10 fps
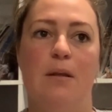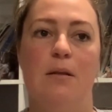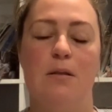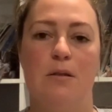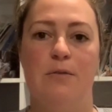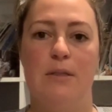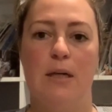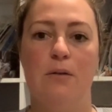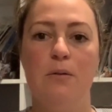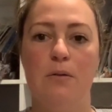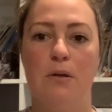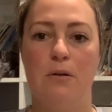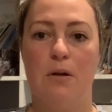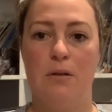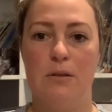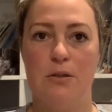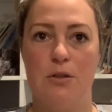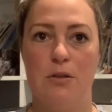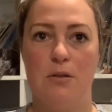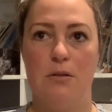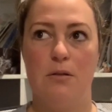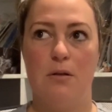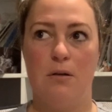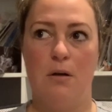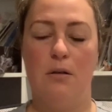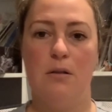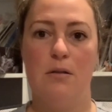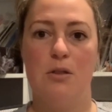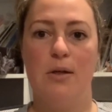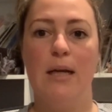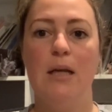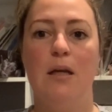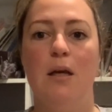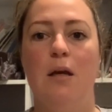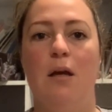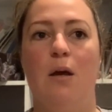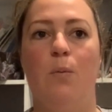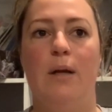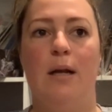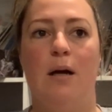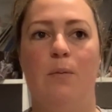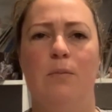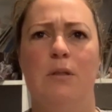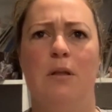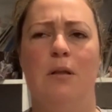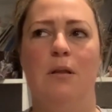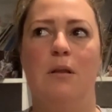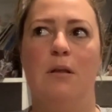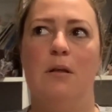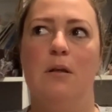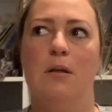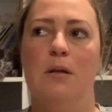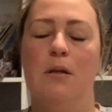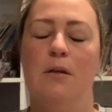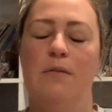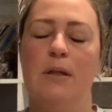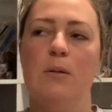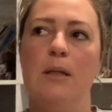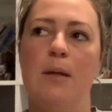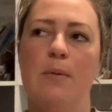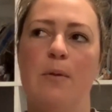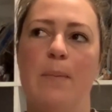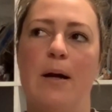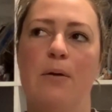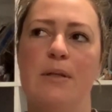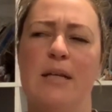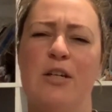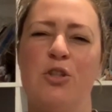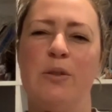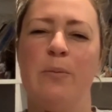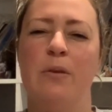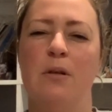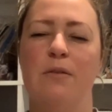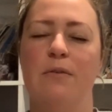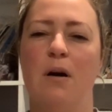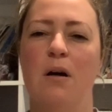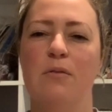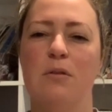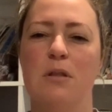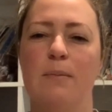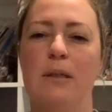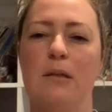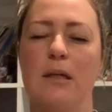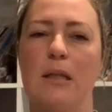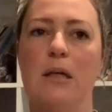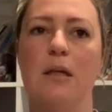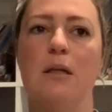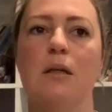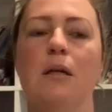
the Sofitel on Collins Street and went up to I forget what the name of the bar is, Atrium 35 or something like that.